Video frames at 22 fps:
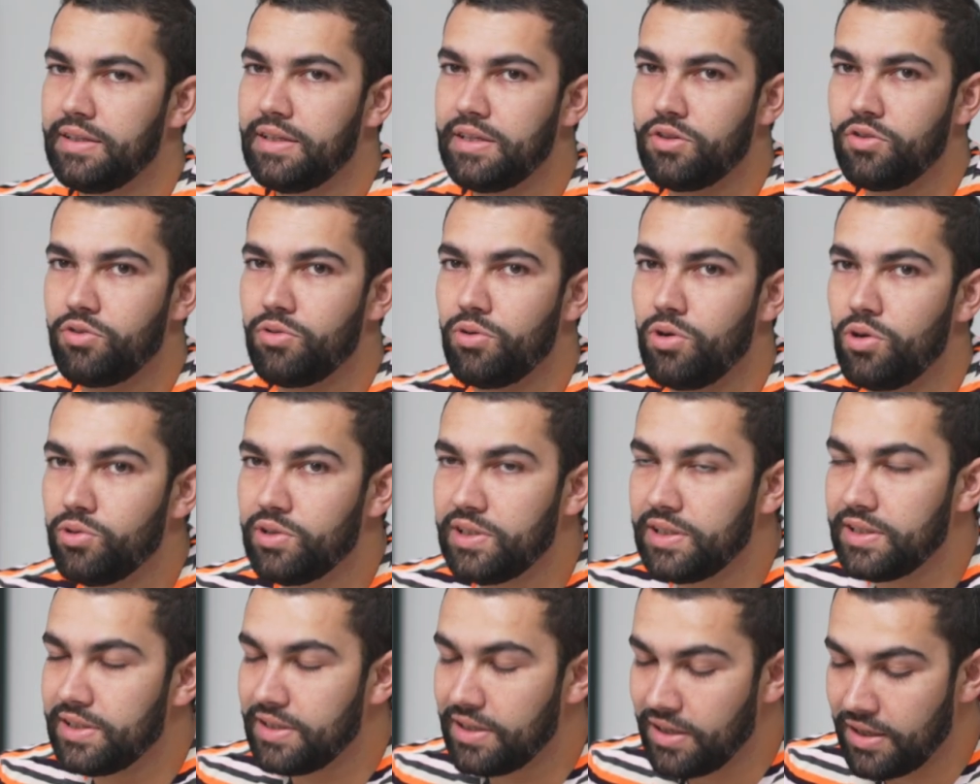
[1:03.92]
think
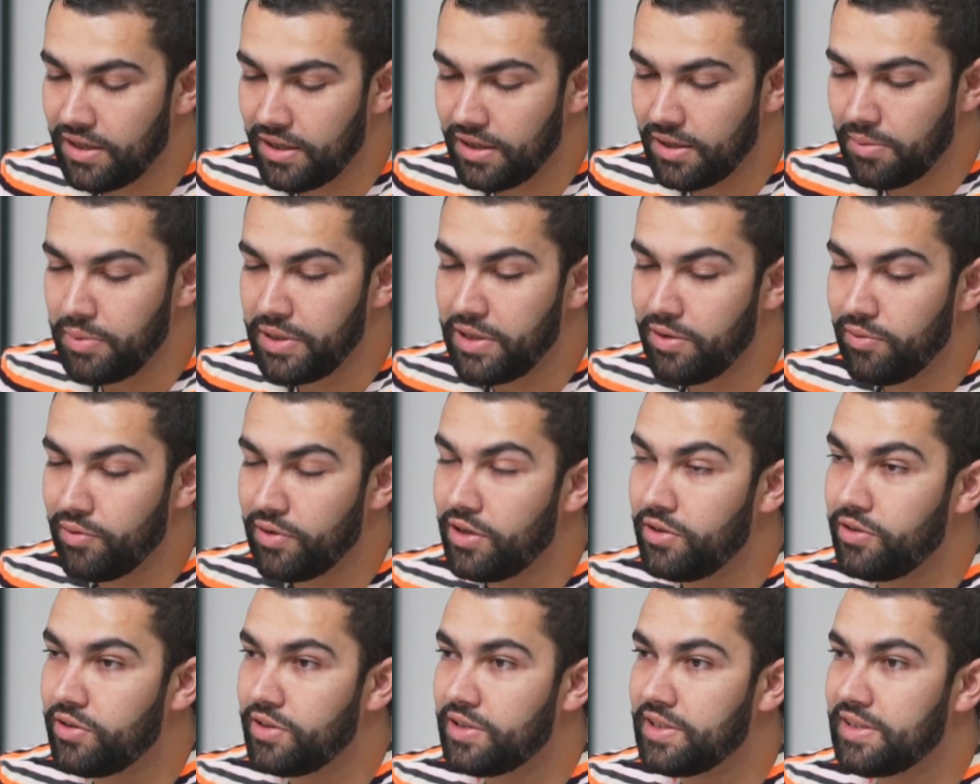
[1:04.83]
growth is a bit of an
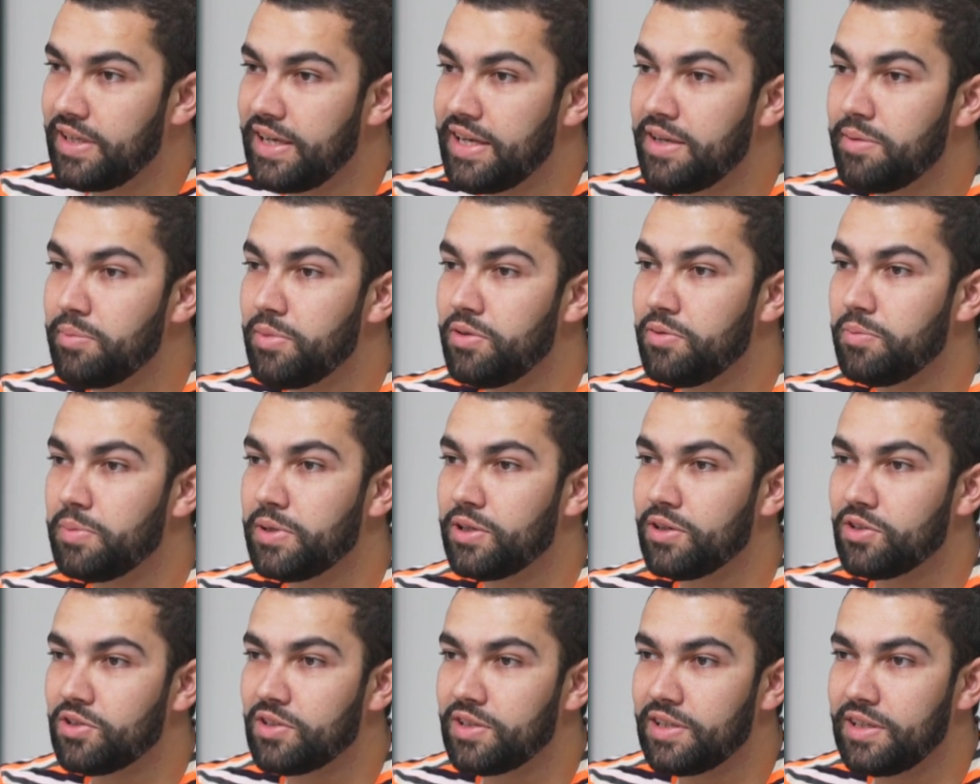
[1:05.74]
understatement,
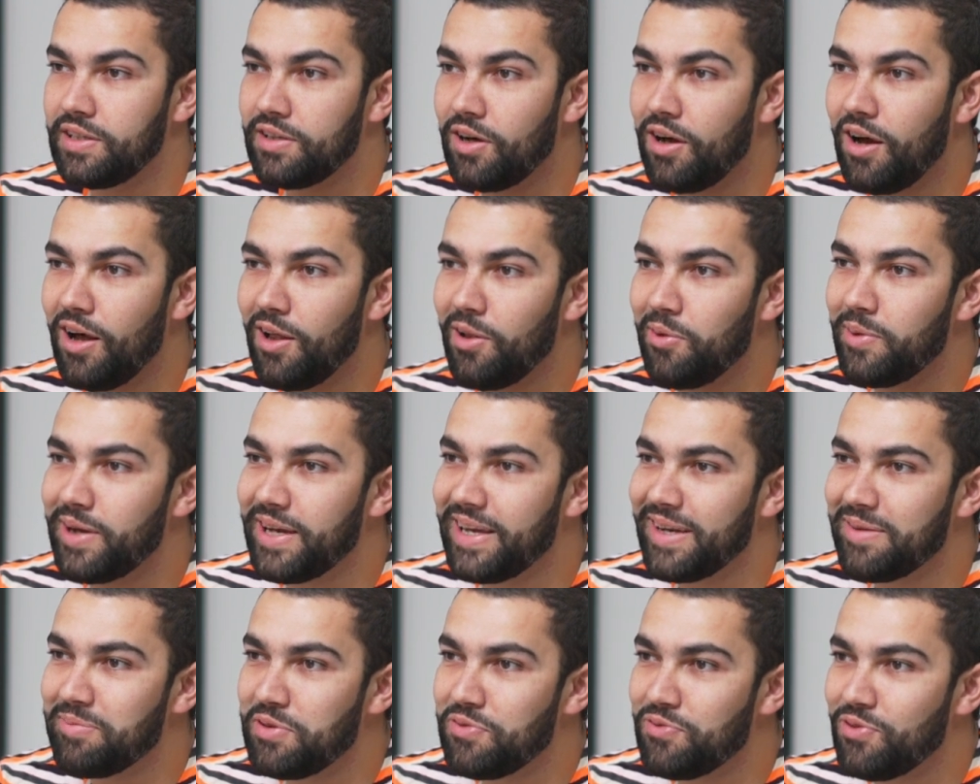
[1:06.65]
because in the
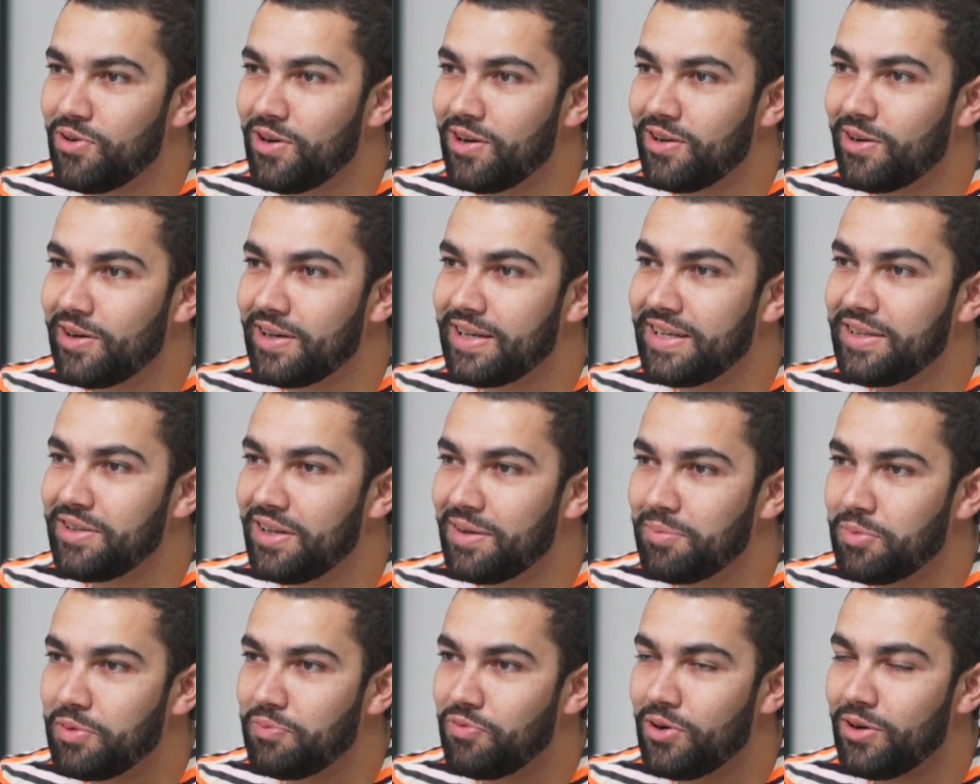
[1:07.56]
hallway before our
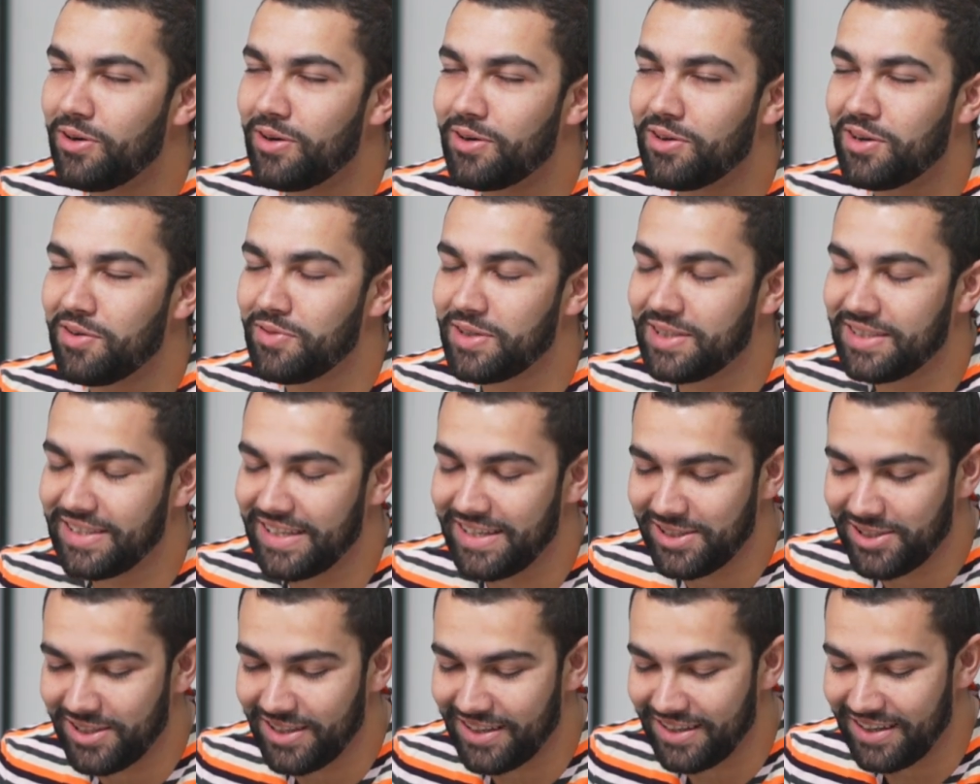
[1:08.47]
before our
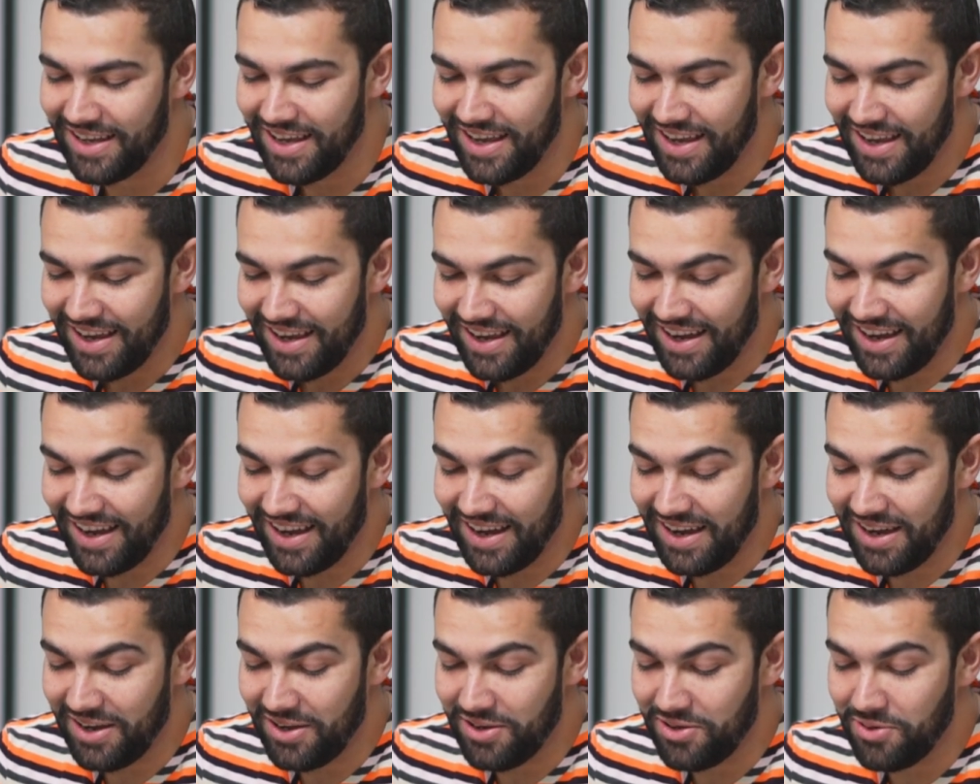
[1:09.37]
conversation,
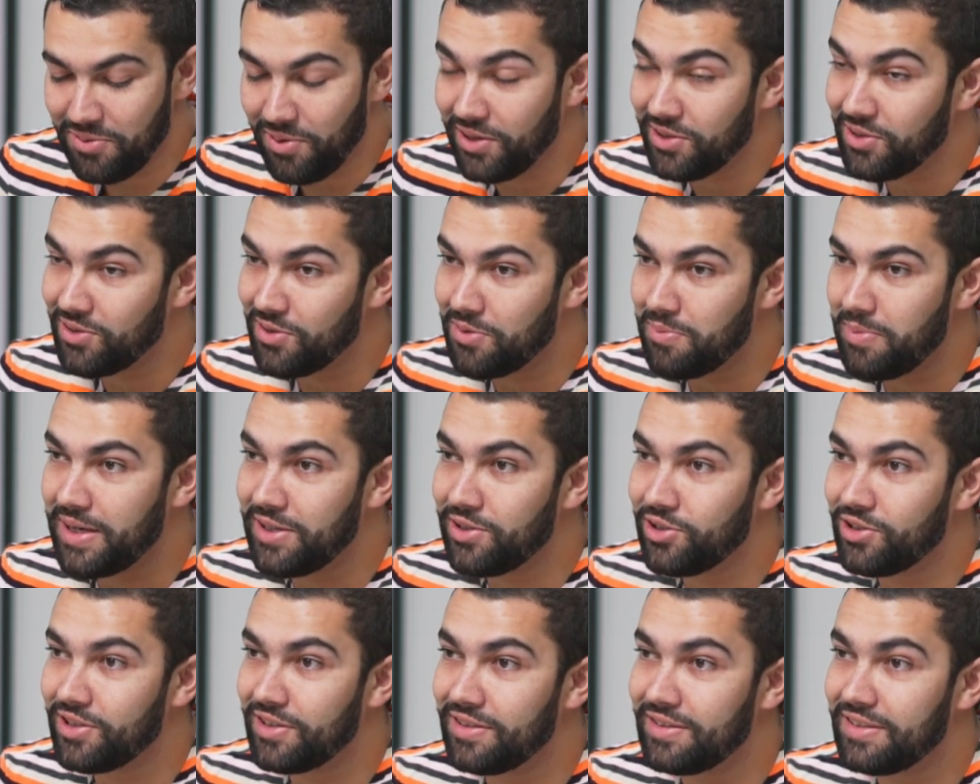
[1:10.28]
you also
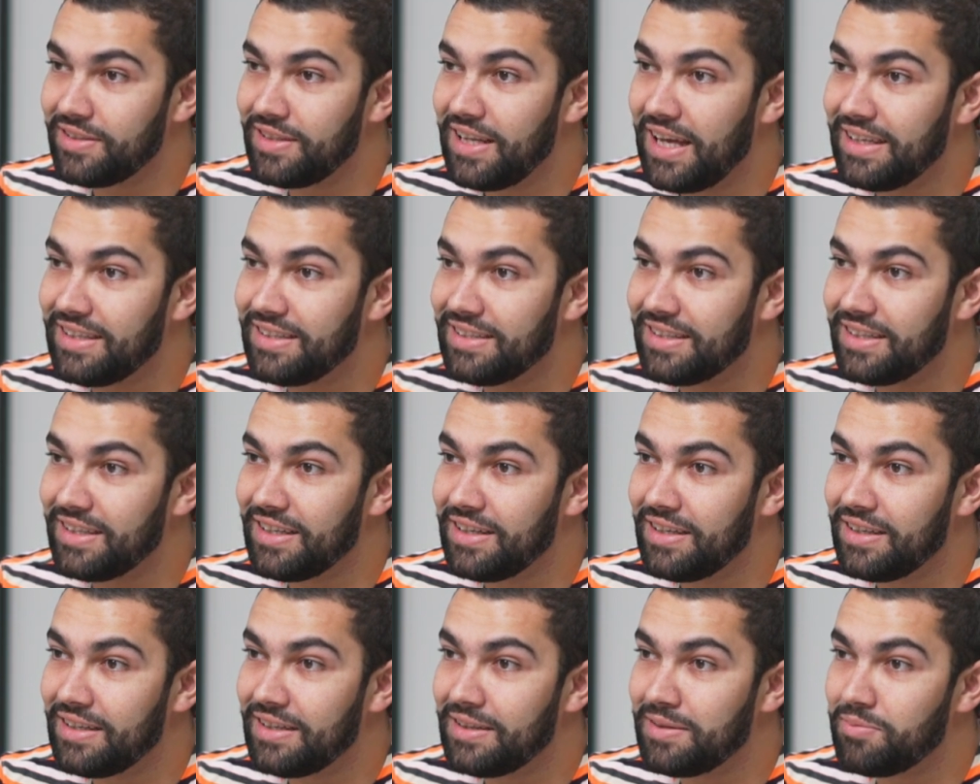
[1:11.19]
mentioned that
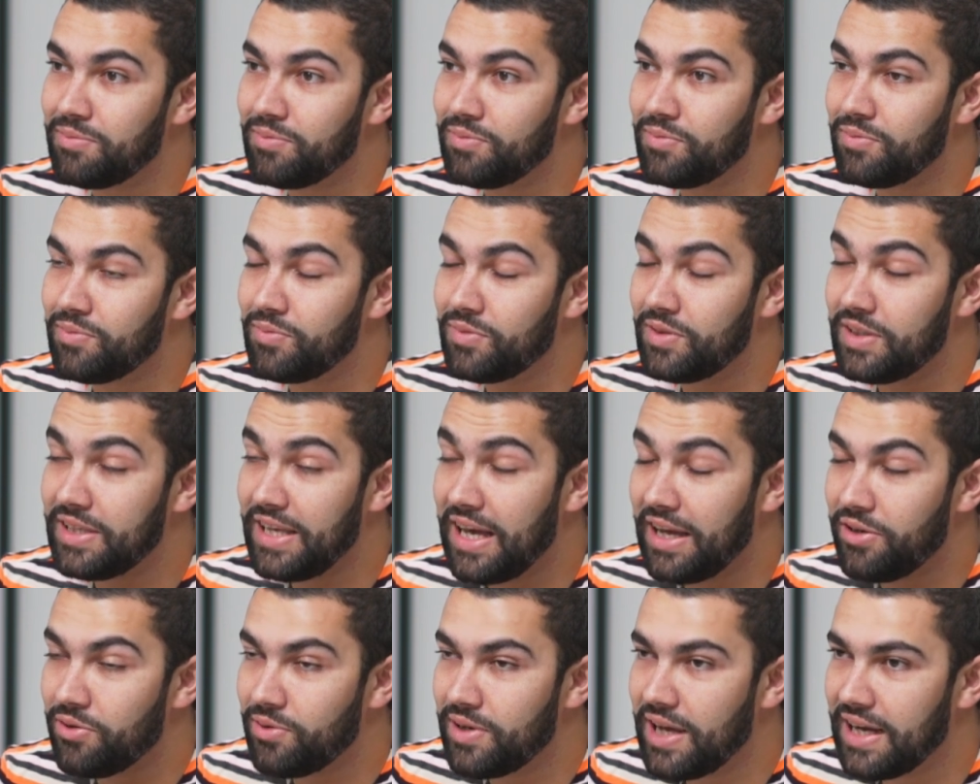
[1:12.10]

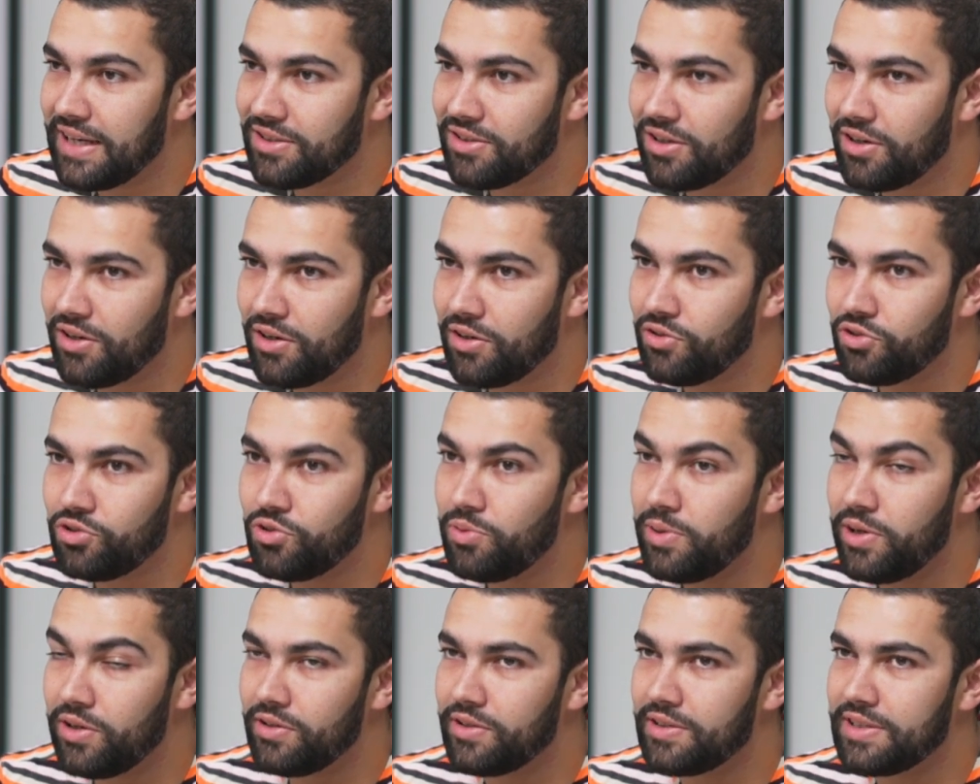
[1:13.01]
you guys are on
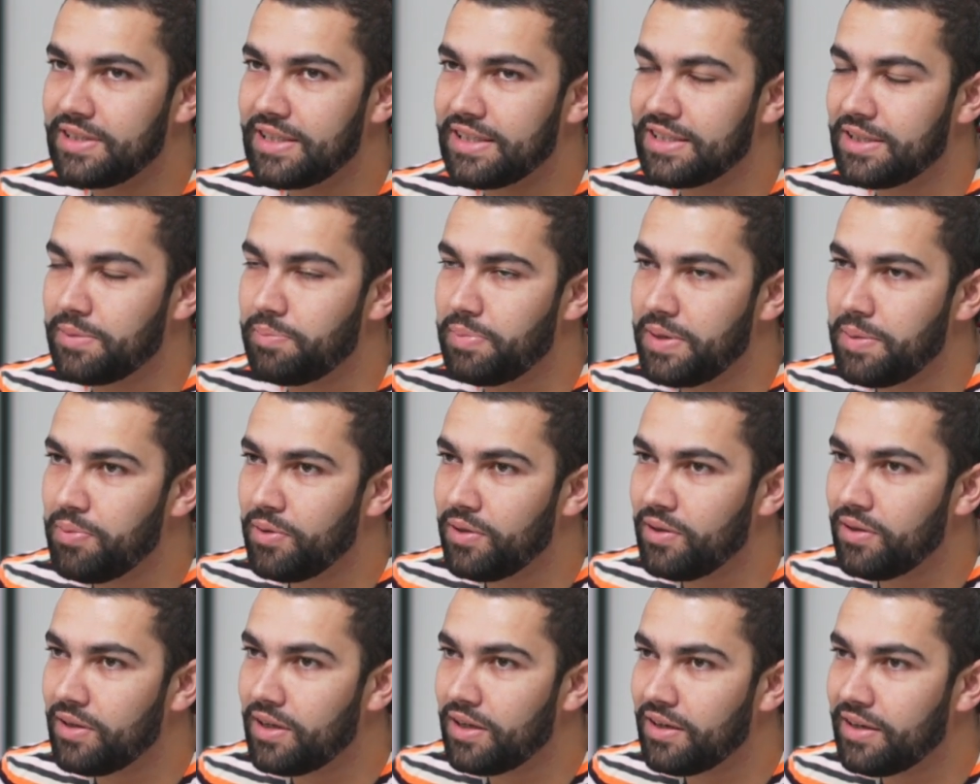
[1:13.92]
360
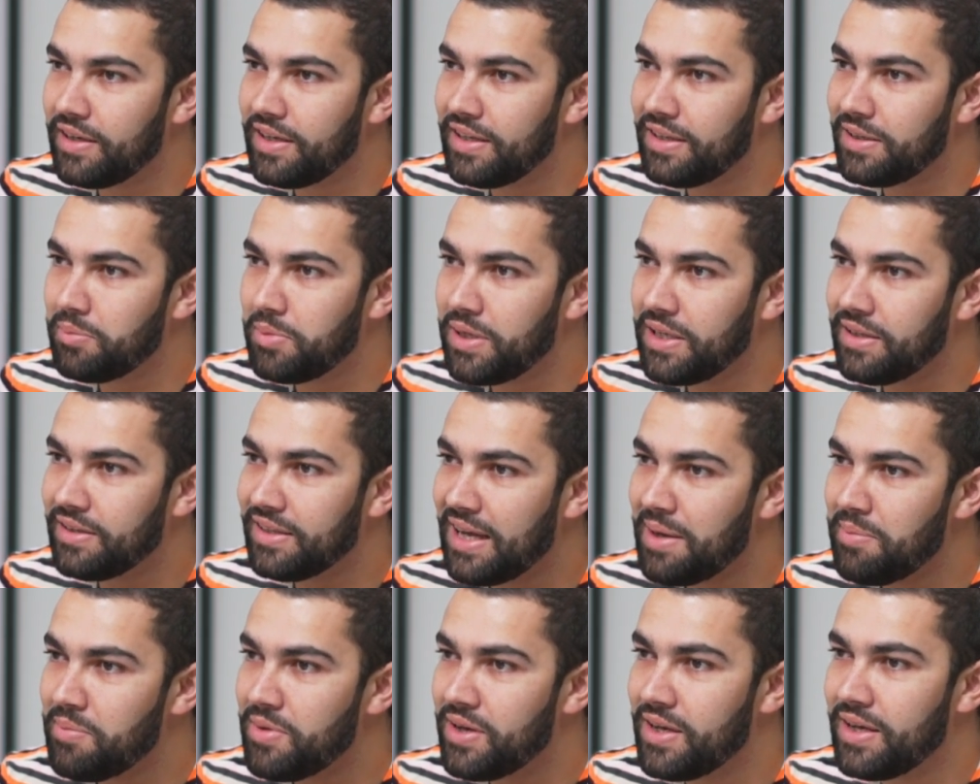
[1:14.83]
people in the
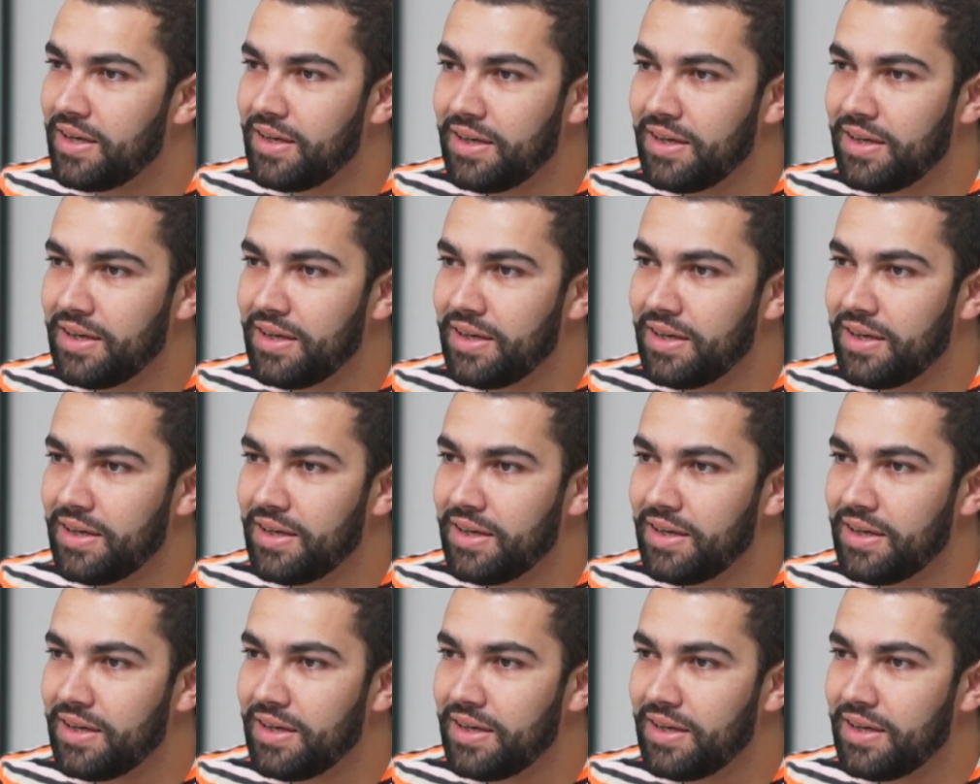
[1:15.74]
meantime.